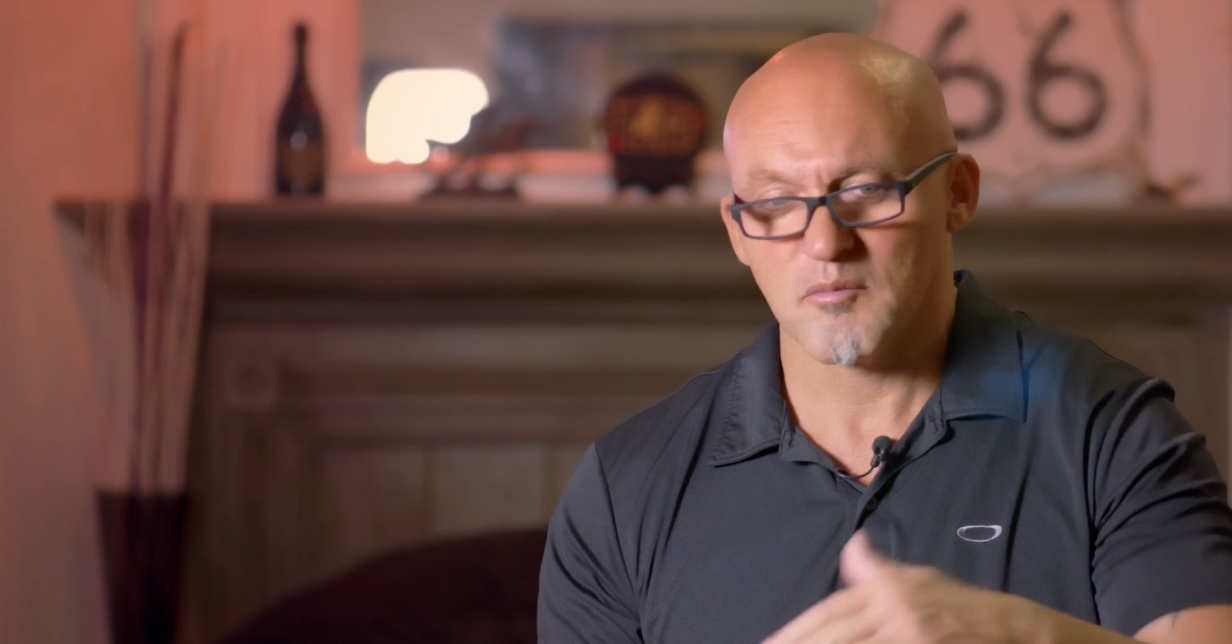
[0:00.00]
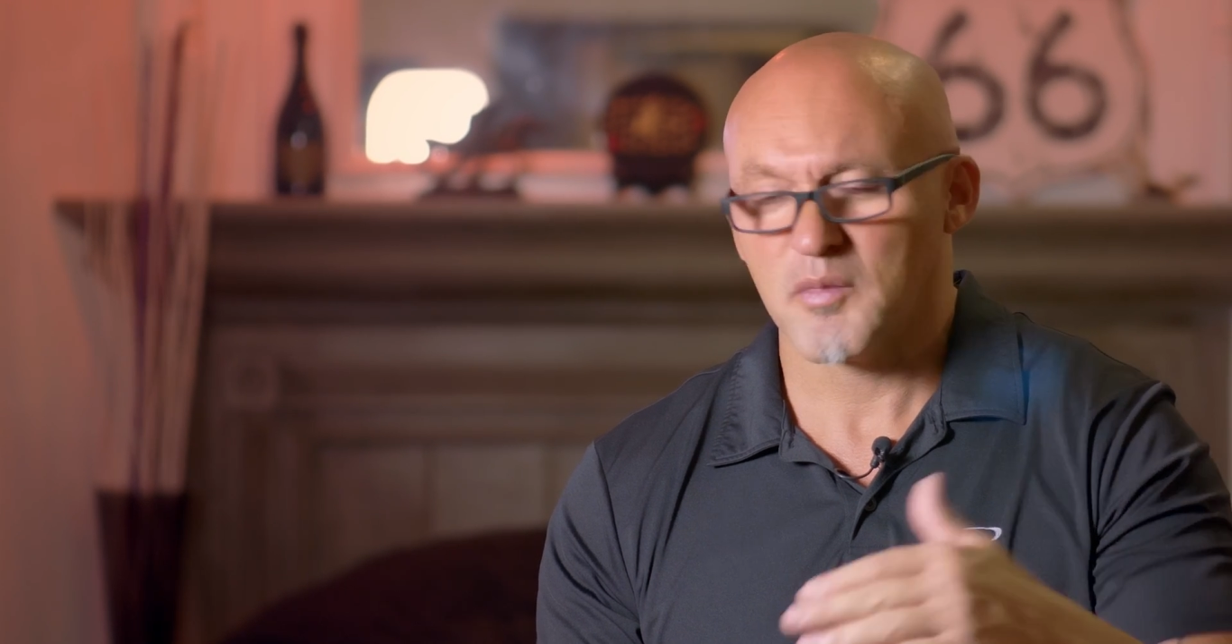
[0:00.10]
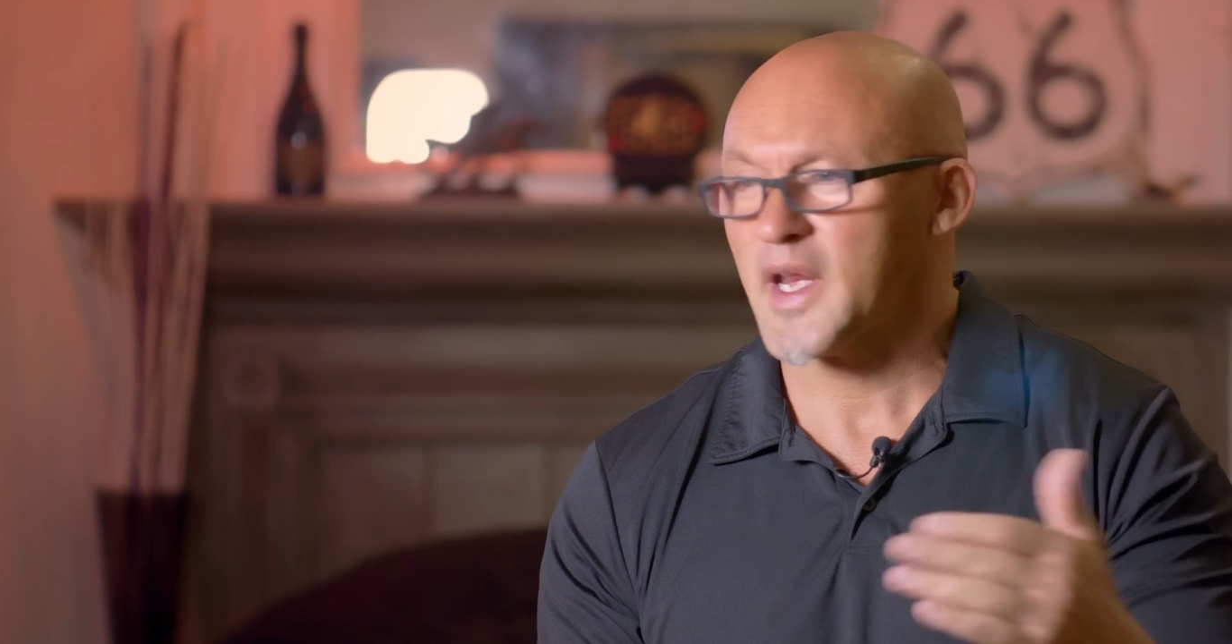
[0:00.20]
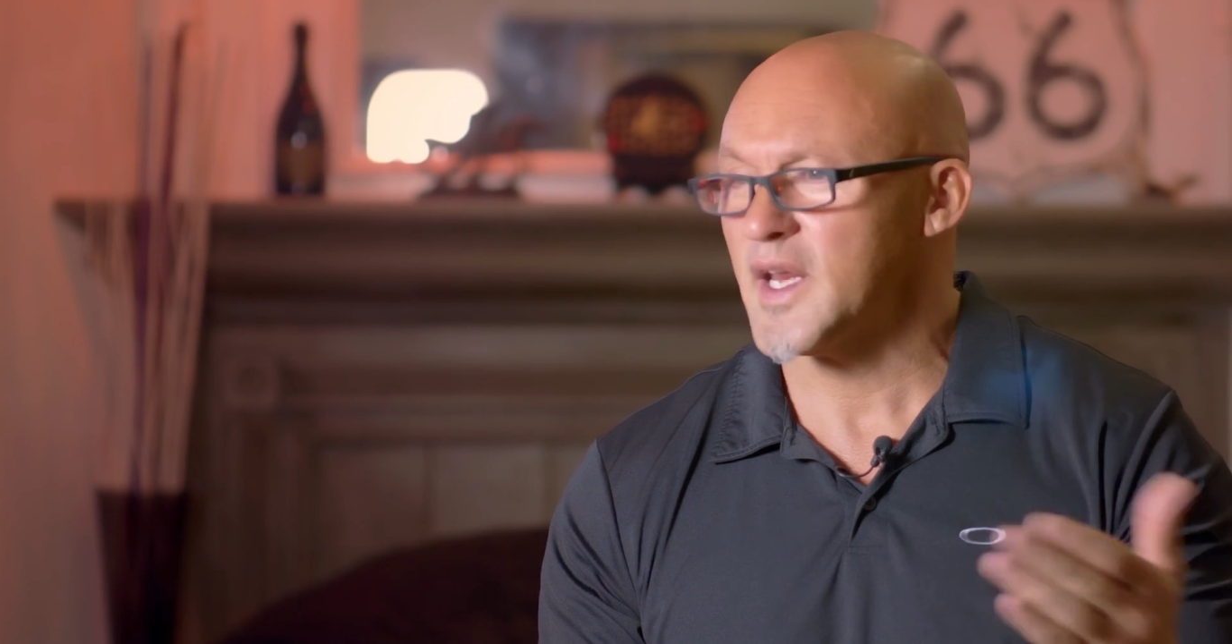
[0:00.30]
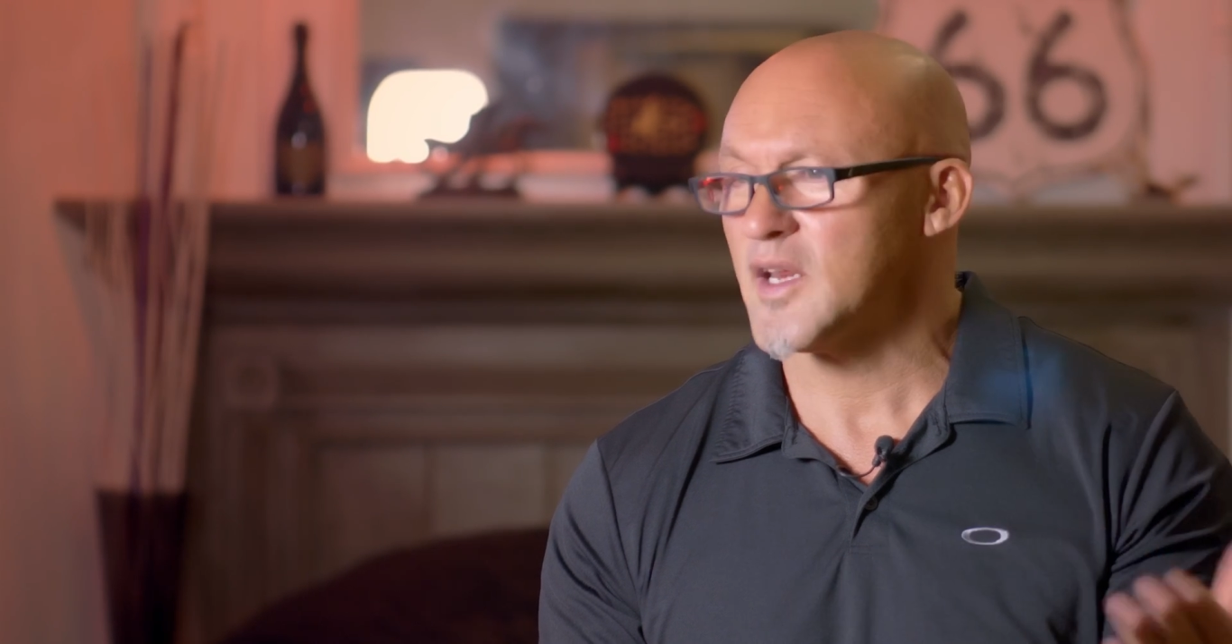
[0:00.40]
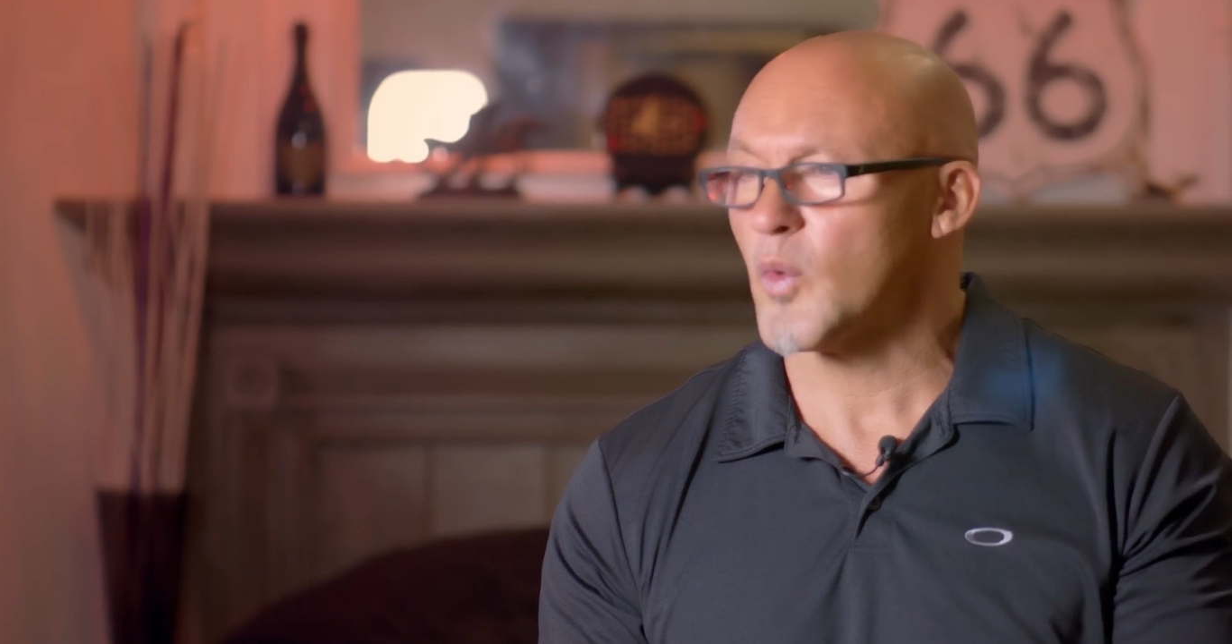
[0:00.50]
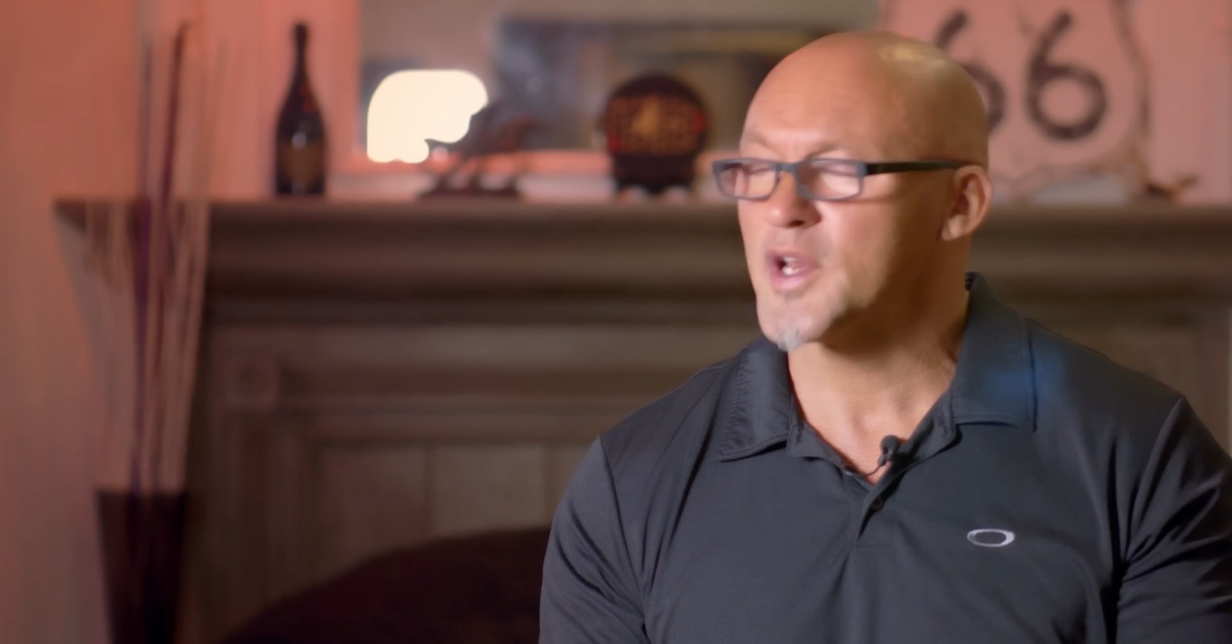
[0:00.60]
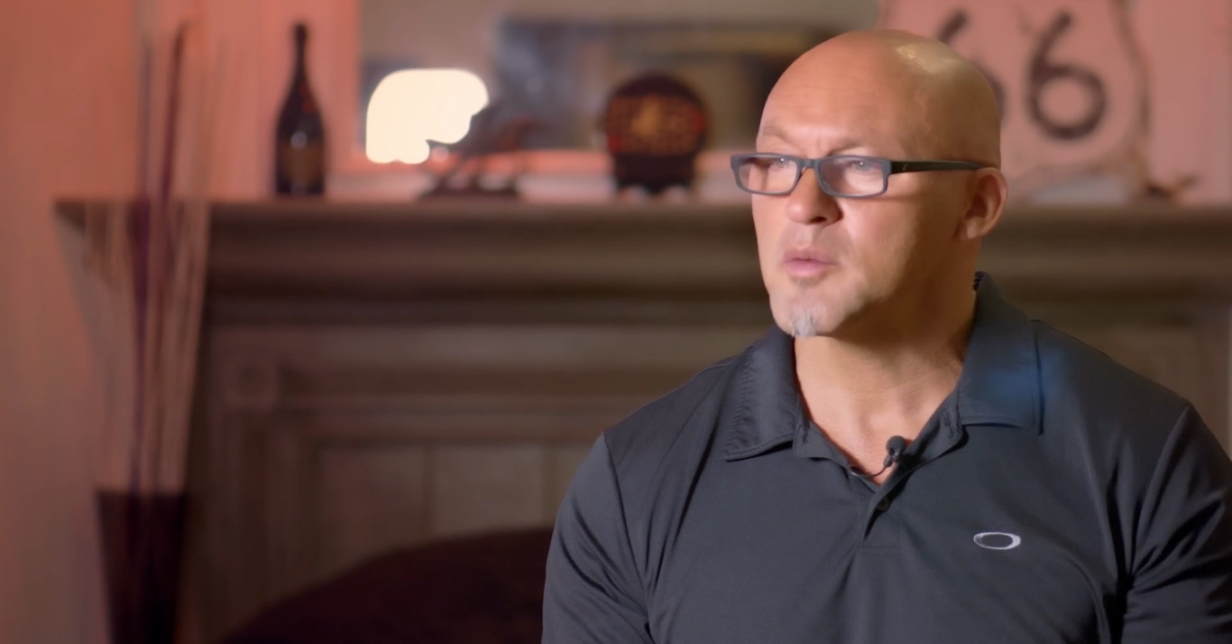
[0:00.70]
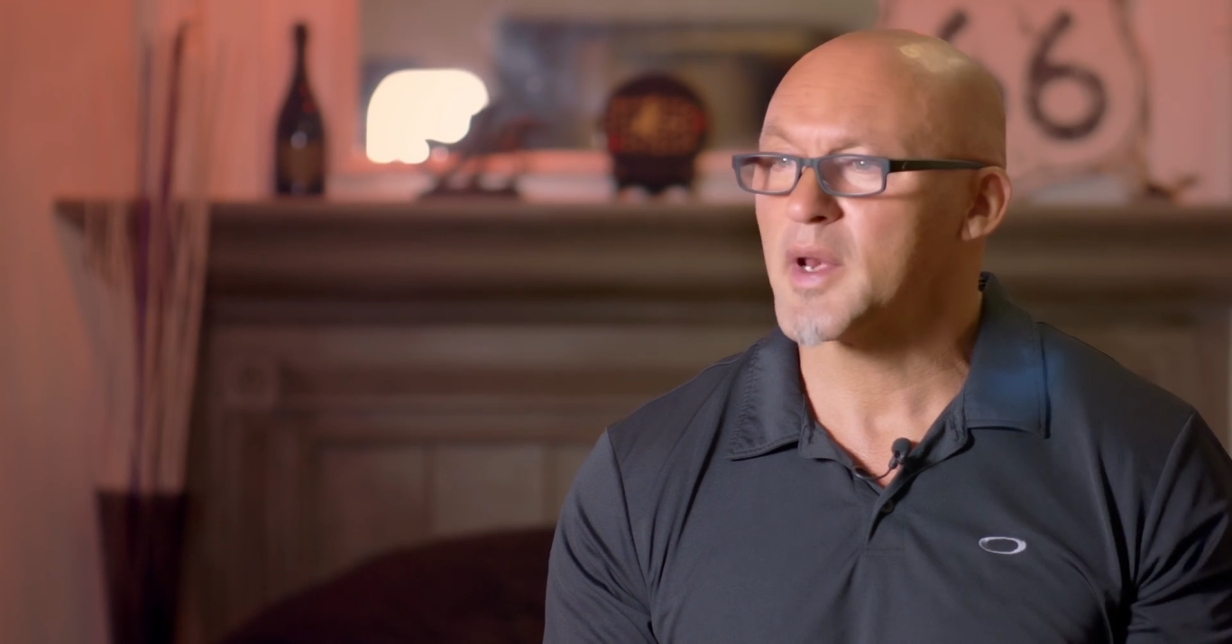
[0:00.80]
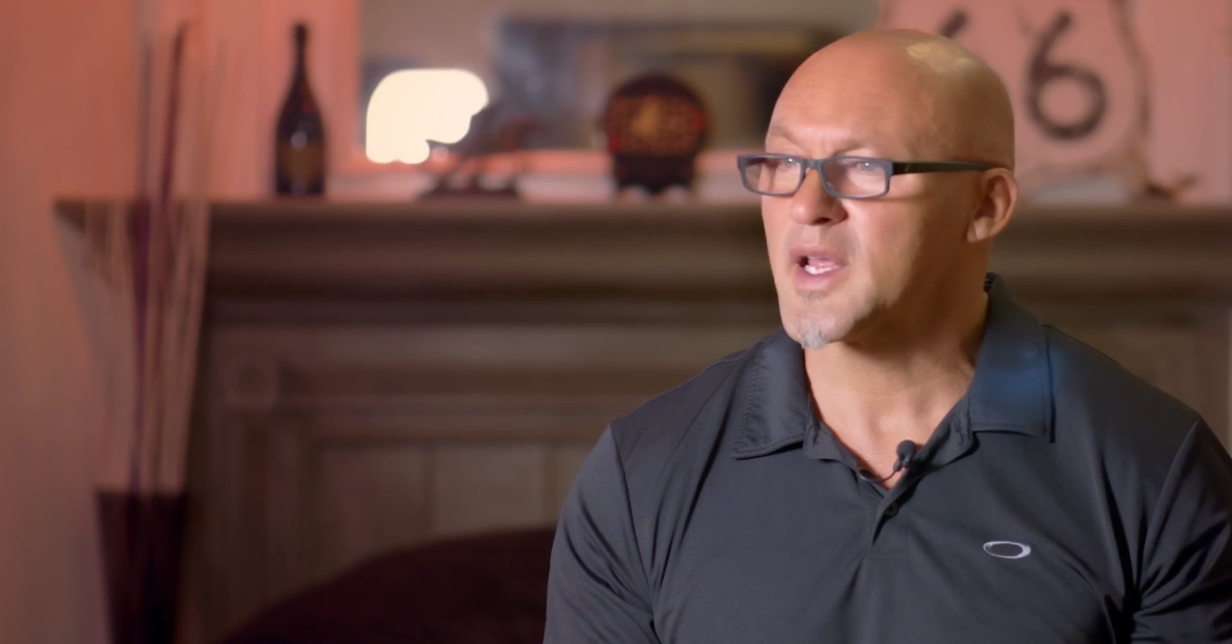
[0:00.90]
but eating
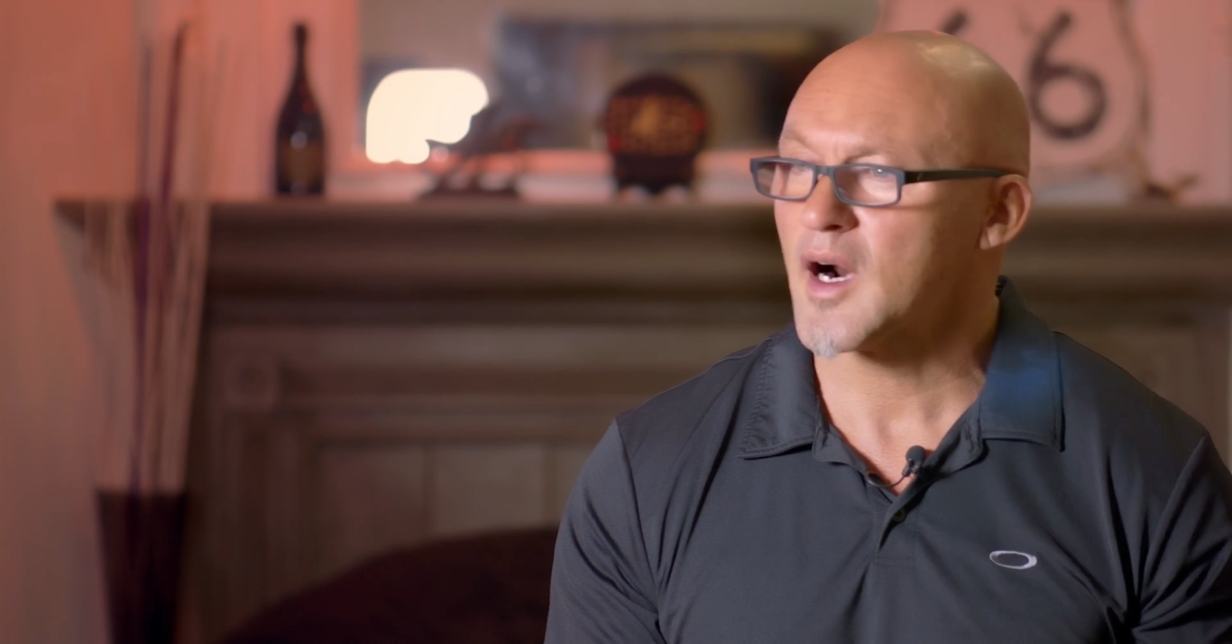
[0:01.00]
way too many